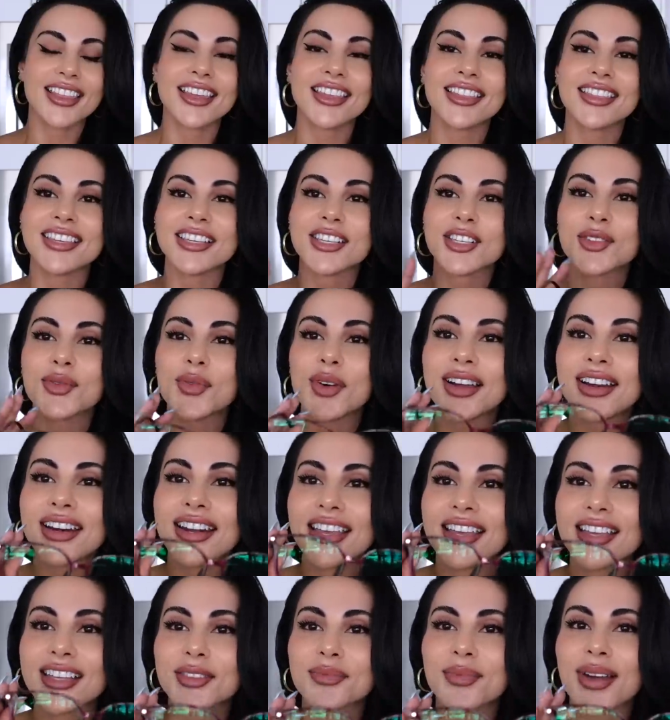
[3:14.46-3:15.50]
then this one
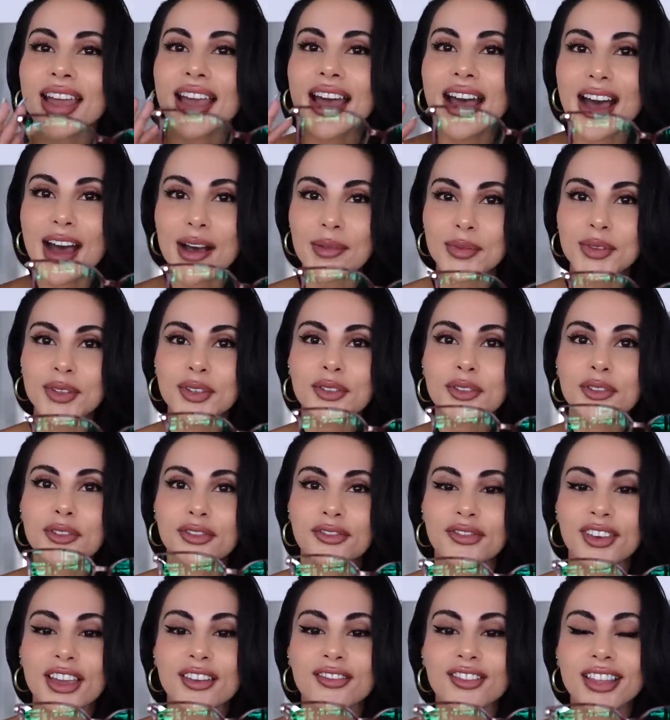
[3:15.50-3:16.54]
is my absolute
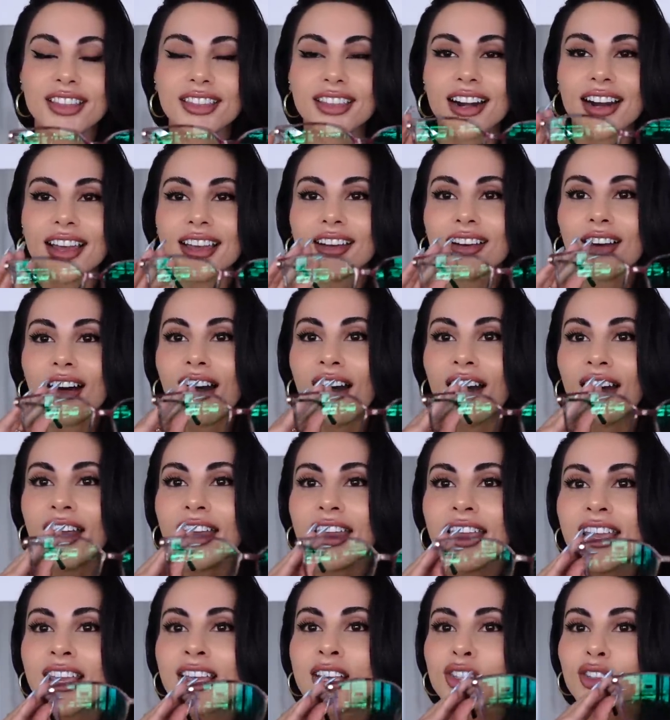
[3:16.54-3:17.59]
favorite that I
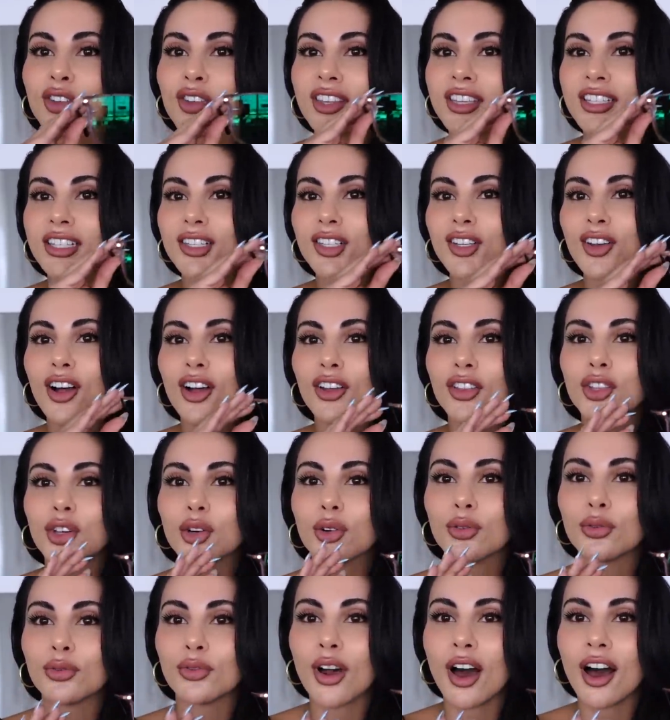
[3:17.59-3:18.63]
got. So this is called the
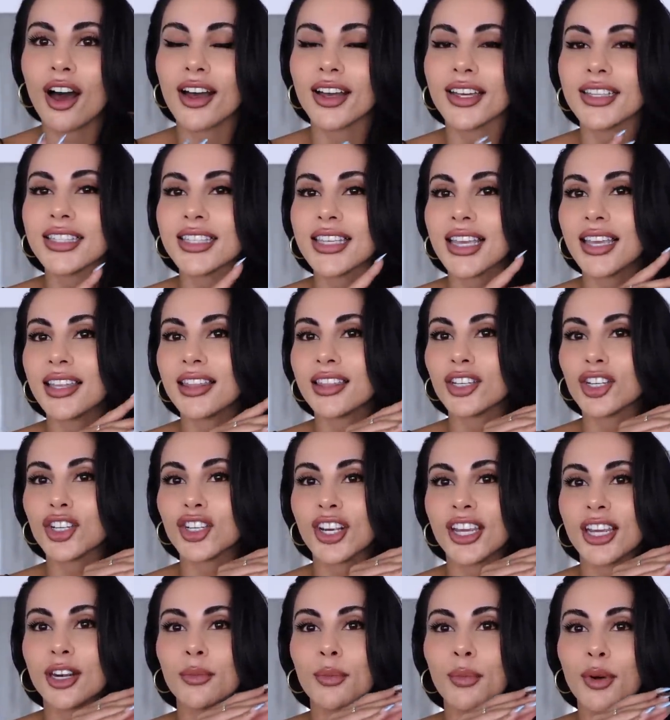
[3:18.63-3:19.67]
Rodz in the
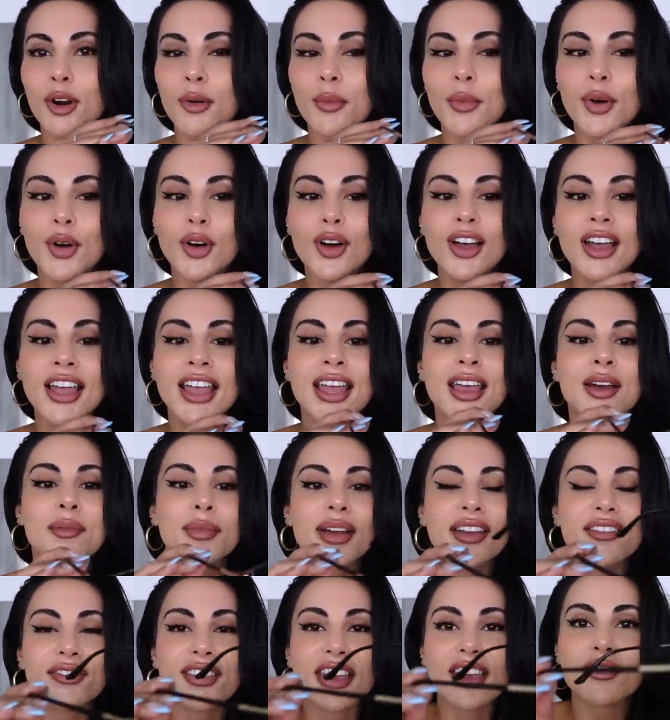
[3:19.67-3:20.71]
shade purple.
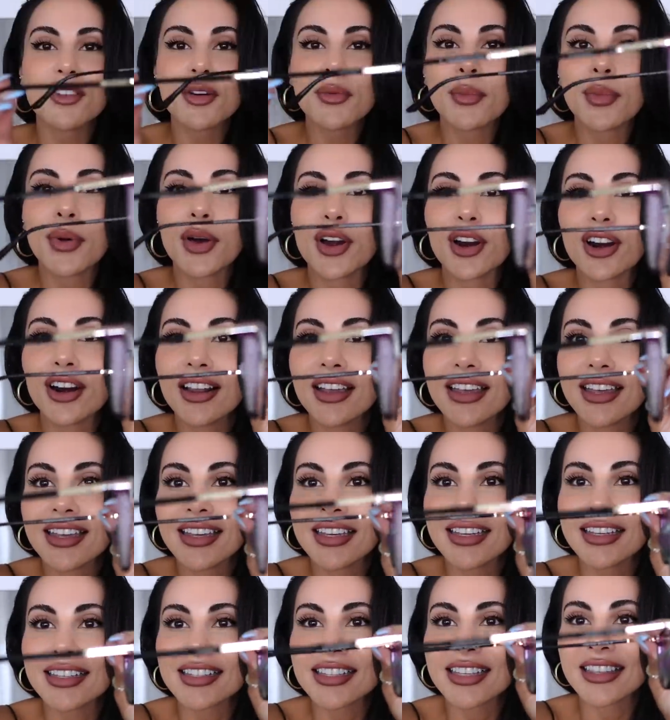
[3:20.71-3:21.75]
My favorite part
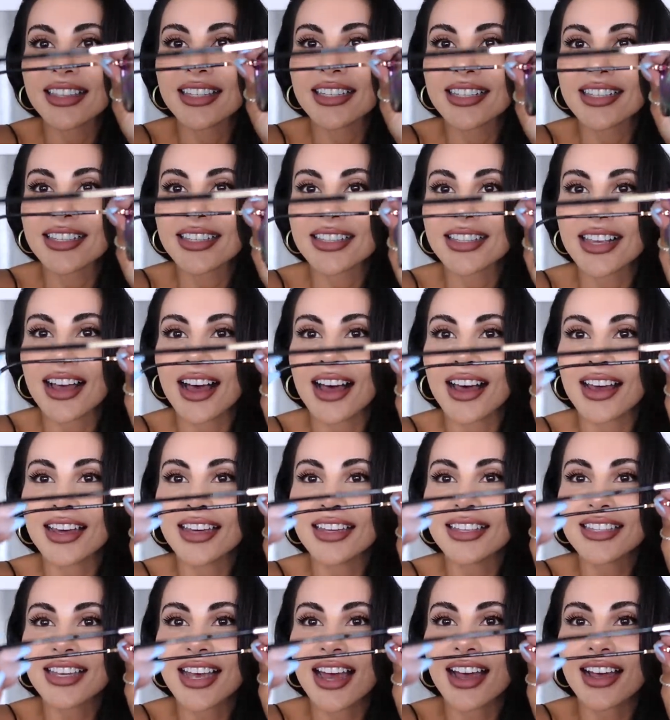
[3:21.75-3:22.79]
is the
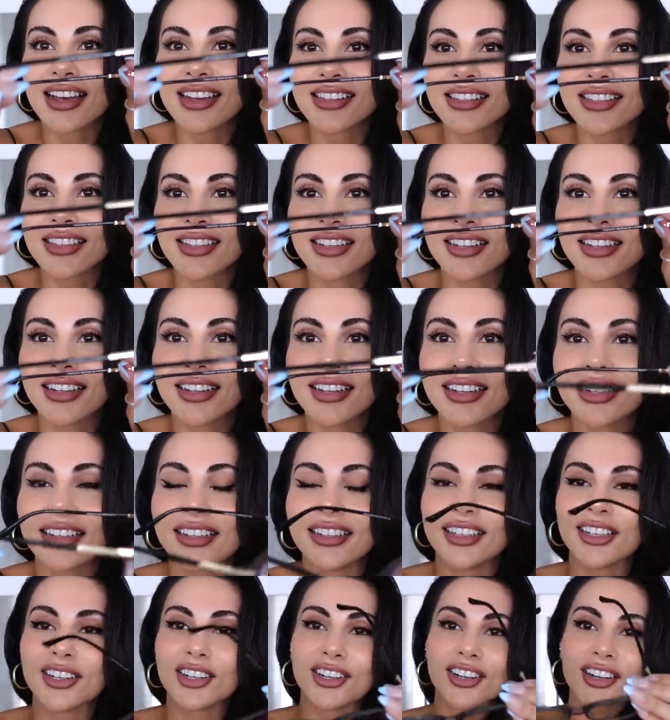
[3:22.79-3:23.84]
size. It has the
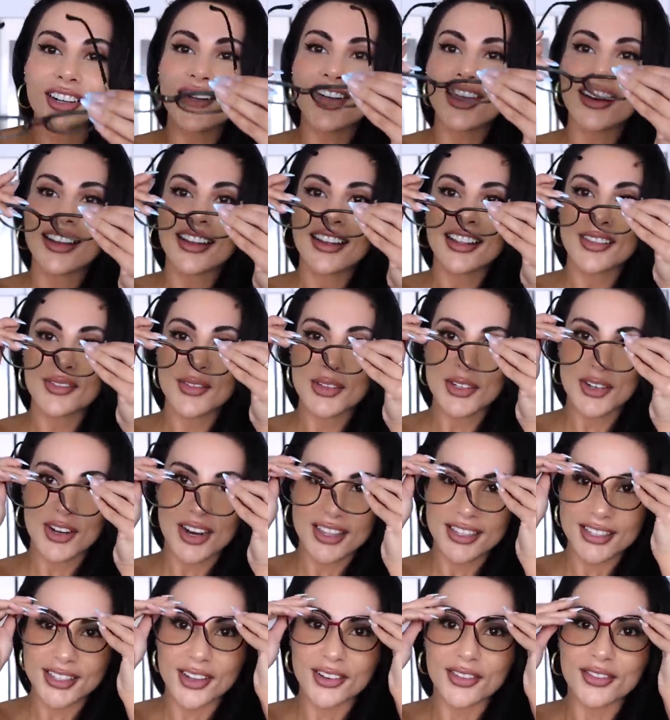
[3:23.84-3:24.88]
glitter. Try
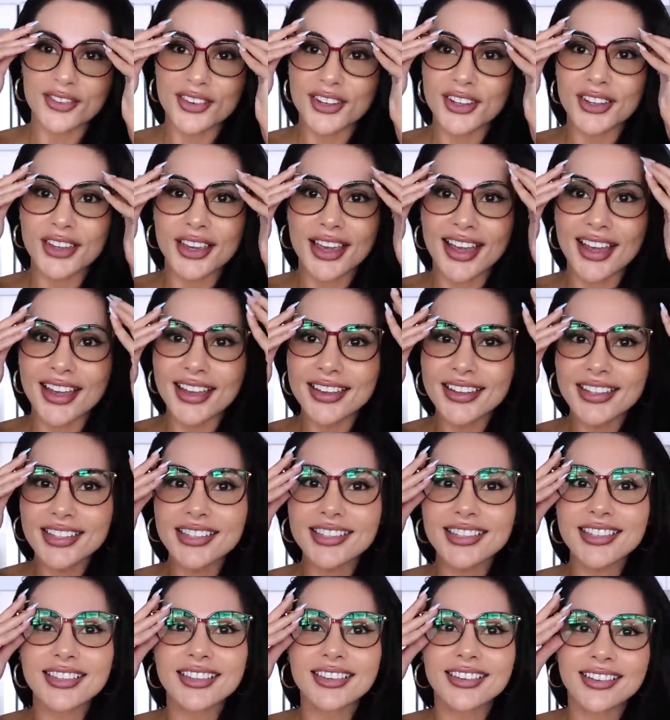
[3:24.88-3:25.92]
this on for you
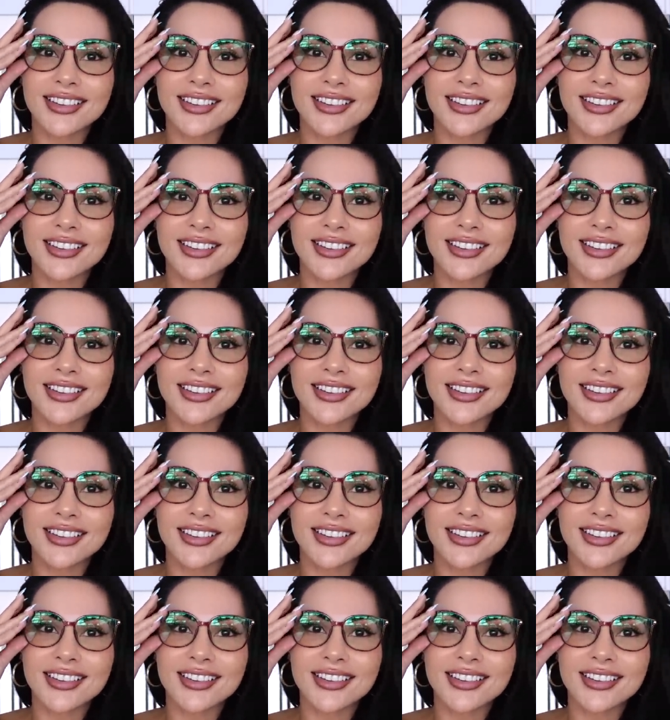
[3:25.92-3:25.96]
guys.